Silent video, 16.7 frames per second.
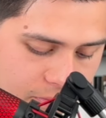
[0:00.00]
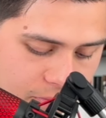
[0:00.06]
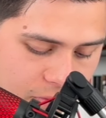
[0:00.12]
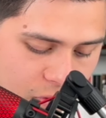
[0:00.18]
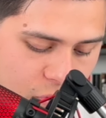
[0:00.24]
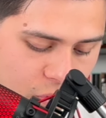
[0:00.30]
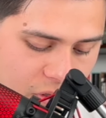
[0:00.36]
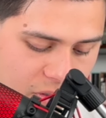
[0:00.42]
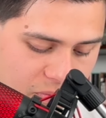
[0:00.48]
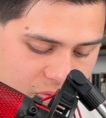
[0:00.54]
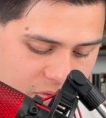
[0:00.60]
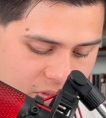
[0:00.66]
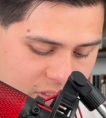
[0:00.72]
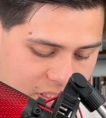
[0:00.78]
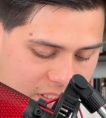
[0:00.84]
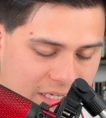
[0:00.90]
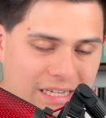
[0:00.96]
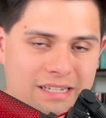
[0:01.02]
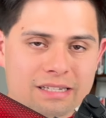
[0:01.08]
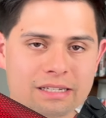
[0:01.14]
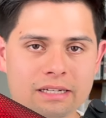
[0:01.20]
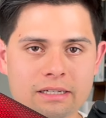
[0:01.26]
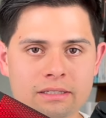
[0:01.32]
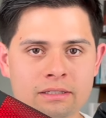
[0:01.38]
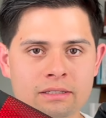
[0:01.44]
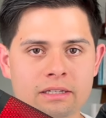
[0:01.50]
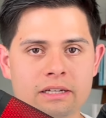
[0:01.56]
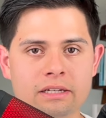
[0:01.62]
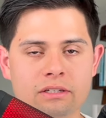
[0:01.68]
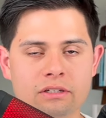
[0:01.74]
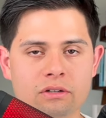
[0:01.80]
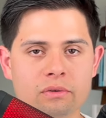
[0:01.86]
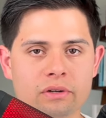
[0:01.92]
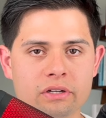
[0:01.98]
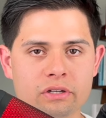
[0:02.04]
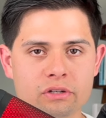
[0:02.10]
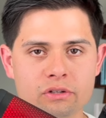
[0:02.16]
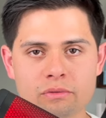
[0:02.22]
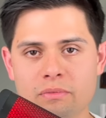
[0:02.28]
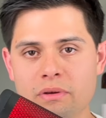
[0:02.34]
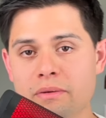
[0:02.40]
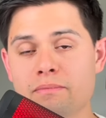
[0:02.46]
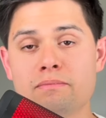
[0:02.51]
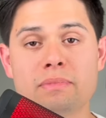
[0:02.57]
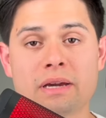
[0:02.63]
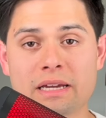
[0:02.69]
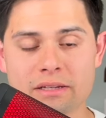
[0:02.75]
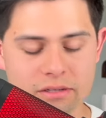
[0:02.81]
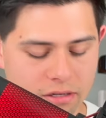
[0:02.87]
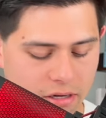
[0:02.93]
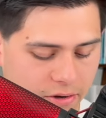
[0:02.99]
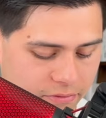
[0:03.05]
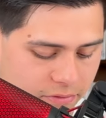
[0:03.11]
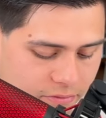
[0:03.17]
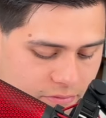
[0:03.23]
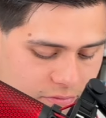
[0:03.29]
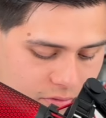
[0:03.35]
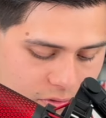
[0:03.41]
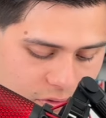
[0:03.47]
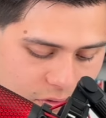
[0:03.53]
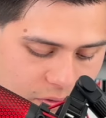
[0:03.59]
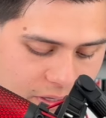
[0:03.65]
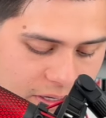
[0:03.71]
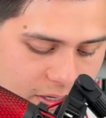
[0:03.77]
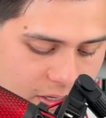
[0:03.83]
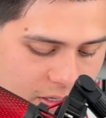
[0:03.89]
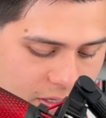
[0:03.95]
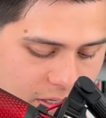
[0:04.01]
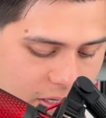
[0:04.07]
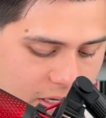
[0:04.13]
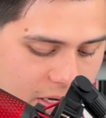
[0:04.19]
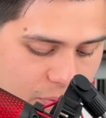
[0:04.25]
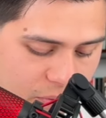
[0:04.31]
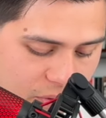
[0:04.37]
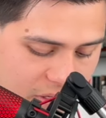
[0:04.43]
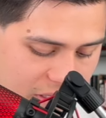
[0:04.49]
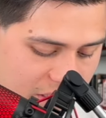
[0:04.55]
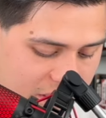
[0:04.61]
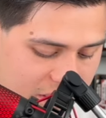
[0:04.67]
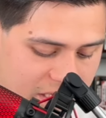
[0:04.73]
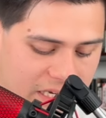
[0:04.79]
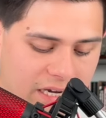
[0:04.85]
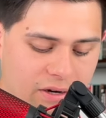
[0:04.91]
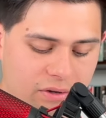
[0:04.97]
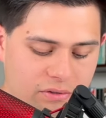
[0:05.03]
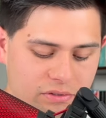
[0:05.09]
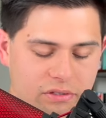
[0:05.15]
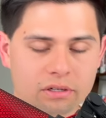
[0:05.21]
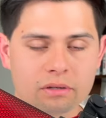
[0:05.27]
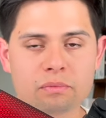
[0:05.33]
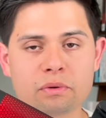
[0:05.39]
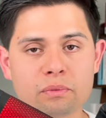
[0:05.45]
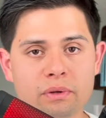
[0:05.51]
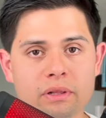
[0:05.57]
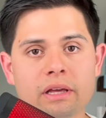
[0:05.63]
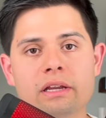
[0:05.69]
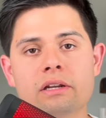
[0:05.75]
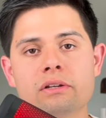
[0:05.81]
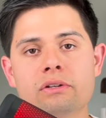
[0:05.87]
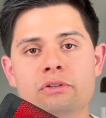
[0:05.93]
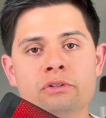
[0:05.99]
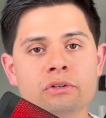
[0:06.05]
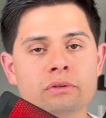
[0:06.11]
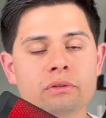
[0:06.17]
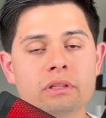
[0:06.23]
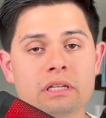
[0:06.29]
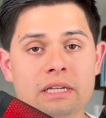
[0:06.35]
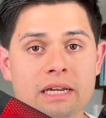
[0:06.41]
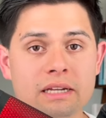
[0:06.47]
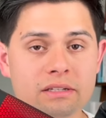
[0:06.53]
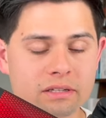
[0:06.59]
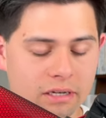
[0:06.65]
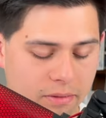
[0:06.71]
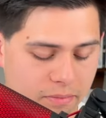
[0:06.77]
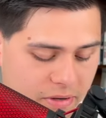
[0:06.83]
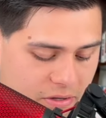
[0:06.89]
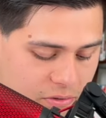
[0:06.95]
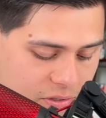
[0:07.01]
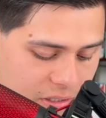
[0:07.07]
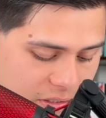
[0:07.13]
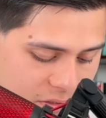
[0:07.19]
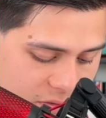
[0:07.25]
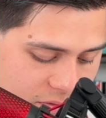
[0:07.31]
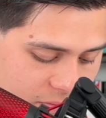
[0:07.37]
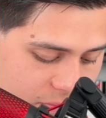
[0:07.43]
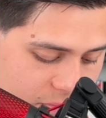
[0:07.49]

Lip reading: quantum statistics is going to be based off of, okay? And we're going to see how this is going to be related to the density matrix.